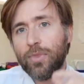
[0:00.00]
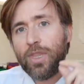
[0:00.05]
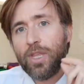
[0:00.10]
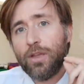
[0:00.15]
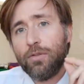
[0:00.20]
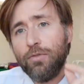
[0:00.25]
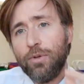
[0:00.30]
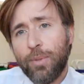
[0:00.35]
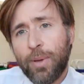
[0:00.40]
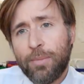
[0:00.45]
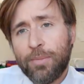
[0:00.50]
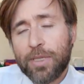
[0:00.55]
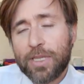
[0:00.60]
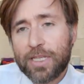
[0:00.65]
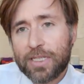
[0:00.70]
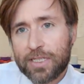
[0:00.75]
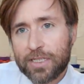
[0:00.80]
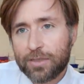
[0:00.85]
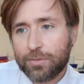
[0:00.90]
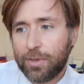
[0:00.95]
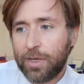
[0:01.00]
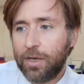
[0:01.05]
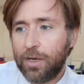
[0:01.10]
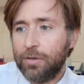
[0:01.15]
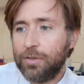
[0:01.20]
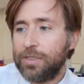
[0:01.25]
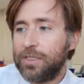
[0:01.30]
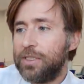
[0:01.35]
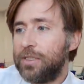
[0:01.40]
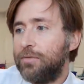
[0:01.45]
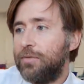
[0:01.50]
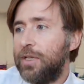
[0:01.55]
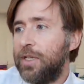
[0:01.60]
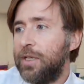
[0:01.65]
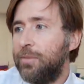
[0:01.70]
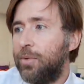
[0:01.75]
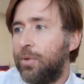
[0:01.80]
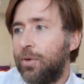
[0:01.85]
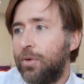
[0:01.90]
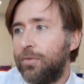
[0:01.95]
Remember this as
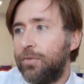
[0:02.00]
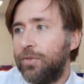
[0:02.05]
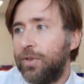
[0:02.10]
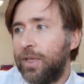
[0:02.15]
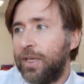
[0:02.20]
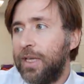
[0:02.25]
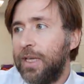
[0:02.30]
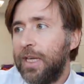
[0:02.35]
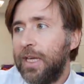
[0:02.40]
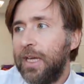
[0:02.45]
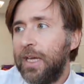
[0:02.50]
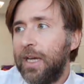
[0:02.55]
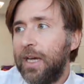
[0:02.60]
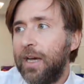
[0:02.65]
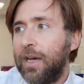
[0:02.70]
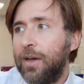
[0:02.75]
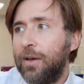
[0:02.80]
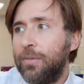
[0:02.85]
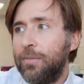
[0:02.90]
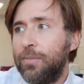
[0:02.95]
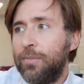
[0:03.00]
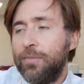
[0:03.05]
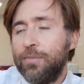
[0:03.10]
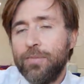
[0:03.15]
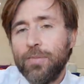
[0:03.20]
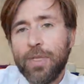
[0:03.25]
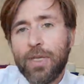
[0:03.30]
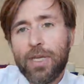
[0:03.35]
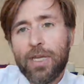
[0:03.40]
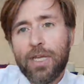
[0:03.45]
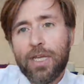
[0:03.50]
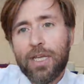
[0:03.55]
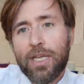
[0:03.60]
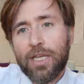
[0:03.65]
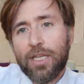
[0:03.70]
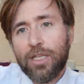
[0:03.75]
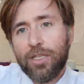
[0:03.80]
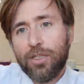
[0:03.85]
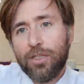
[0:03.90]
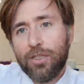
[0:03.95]
well. This is a really important thing.
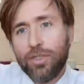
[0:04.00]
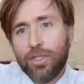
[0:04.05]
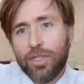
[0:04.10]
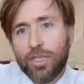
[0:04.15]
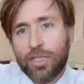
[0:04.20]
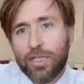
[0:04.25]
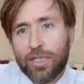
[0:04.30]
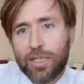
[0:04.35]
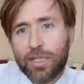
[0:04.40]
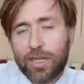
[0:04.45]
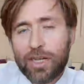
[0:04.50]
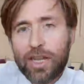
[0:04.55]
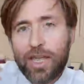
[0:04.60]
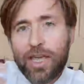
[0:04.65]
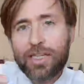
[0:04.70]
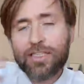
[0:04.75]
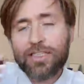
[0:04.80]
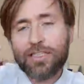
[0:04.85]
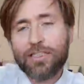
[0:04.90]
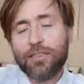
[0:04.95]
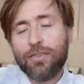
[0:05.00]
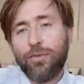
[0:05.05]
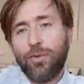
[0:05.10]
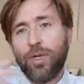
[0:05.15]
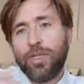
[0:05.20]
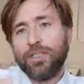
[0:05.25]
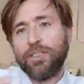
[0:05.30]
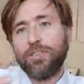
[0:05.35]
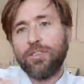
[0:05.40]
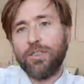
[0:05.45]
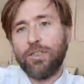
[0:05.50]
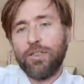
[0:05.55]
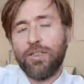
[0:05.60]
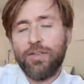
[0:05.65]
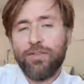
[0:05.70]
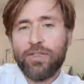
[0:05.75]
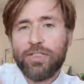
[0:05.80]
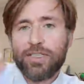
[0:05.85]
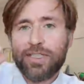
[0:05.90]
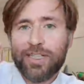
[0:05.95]
The last question,
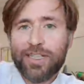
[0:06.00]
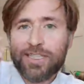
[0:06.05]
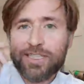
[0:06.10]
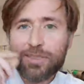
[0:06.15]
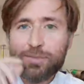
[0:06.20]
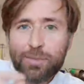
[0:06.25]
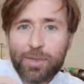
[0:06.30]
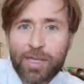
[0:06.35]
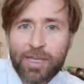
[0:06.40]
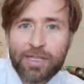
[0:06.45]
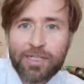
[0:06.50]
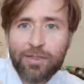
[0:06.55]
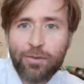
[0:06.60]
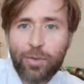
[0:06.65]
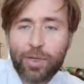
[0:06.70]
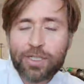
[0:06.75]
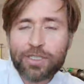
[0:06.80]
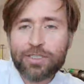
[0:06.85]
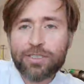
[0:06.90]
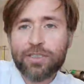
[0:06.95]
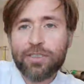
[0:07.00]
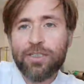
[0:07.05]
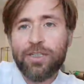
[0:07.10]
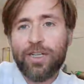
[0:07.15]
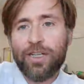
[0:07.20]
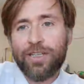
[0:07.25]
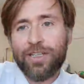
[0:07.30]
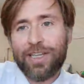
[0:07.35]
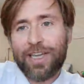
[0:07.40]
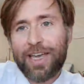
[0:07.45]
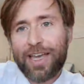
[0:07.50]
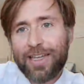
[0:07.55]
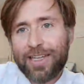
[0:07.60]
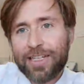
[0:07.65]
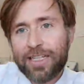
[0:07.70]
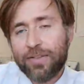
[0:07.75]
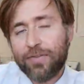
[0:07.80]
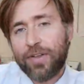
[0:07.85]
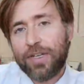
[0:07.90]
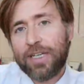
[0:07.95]
if it's an explain question at the
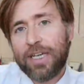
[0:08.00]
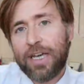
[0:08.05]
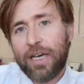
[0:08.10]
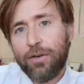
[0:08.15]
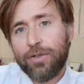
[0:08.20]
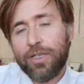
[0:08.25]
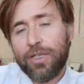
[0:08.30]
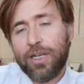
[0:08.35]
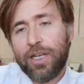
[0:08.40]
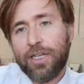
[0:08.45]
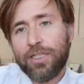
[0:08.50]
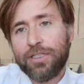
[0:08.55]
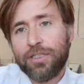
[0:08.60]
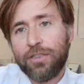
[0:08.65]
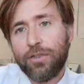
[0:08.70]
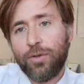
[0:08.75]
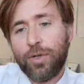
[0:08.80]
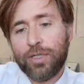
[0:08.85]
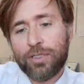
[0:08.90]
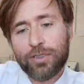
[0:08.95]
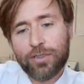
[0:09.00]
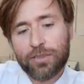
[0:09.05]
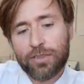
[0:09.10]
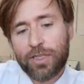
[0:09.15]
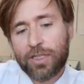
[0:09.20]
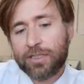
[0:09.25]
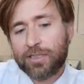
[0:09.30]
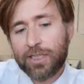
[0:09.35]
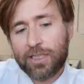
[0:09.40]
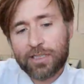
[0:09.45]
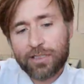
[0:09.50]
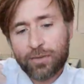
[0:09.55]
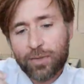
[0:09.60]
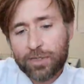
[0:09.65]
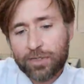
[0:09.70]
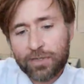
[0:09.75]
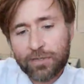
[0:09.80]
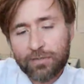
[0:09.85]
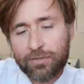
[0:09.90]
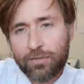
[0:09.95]
end of a calculation question. So let's say it's
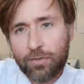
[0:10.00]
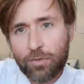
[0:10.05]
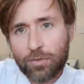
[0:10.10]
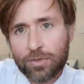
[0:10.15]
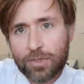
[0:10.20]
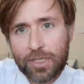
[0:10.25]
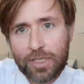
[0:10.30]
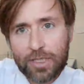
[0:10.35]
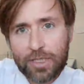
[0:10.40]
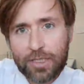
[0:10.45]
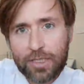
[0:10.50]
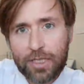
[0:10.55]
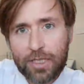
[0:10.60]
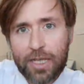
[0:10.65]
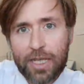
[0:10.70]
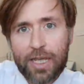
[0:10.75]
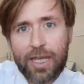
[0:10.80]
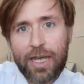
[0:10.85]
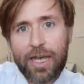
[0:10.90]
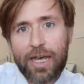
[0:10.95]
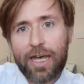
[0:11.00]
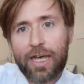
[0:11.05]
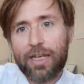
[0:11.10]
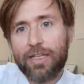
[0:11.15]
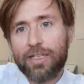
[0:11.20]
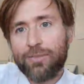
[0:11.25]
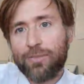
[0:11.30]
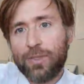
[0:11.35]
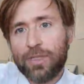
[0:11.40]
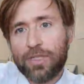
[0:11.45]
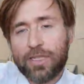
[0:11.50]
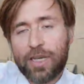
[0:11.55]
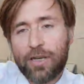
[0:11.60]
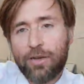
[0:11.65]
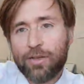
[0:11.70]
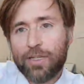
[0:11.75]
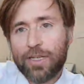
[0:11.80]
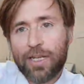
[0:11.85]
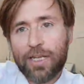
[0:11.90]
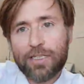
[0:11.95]
question 14, and it's been
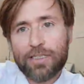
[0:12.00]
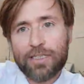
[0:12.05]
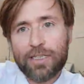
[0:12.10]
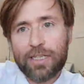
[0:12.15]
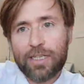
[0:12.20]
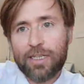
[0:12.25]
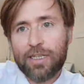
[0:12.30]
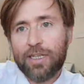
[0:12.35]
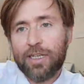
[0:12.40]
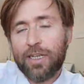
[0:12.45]
calculating